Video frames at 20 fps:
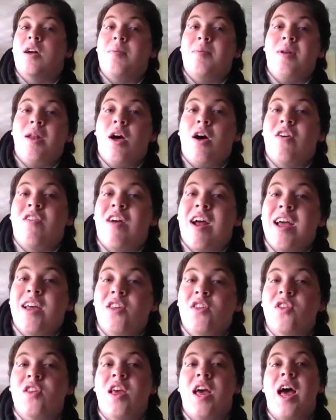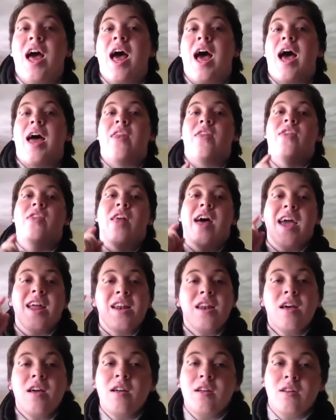double RS, and
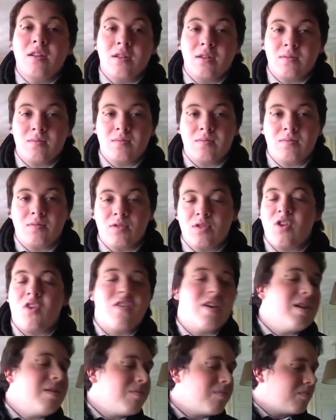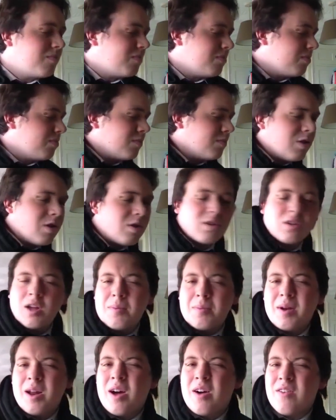then, sorry, not
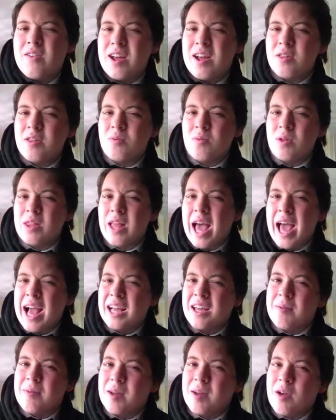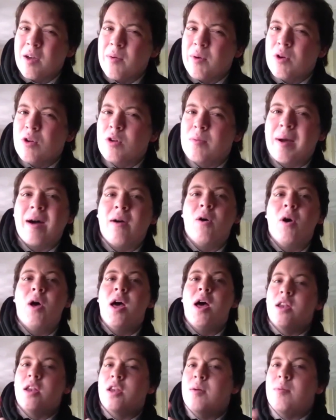double RS, what the heck am I going on about?
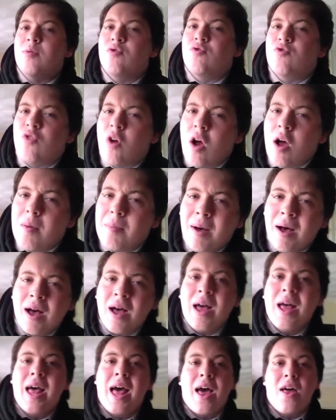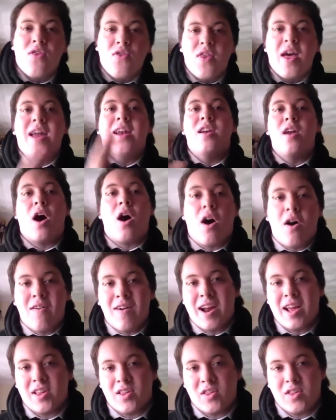Double drama, and then
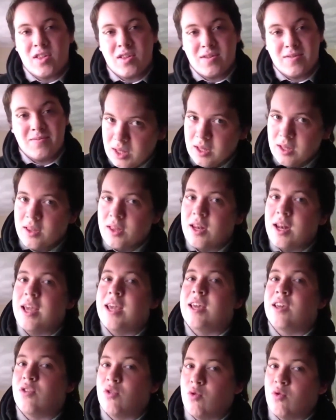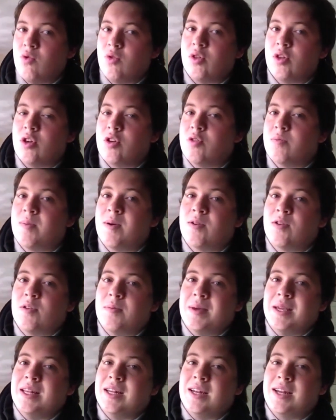RS. Today is also
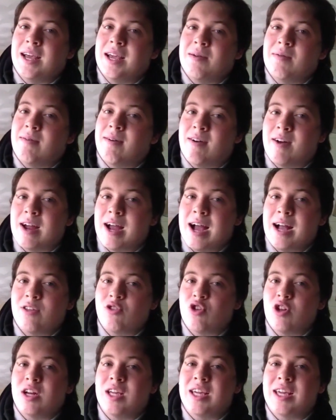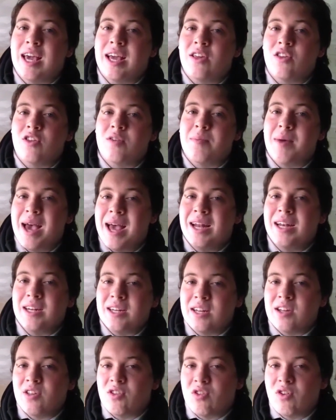supposed to be the day where I actually get some
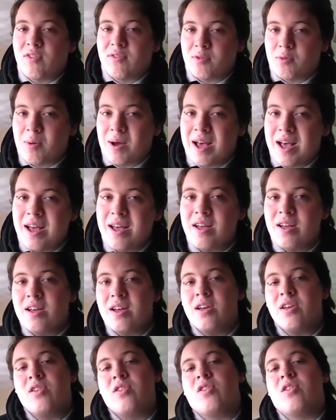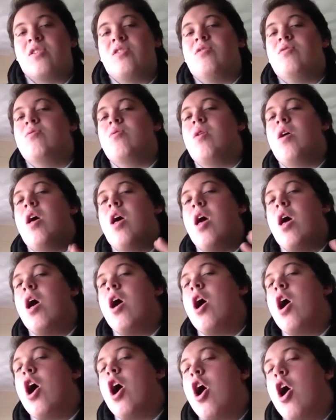editing software, so
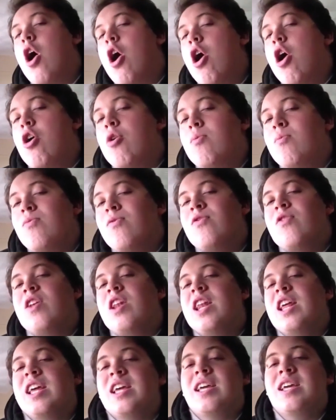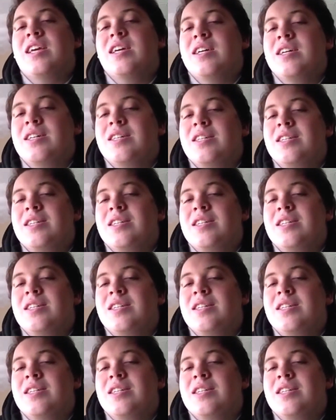hopefully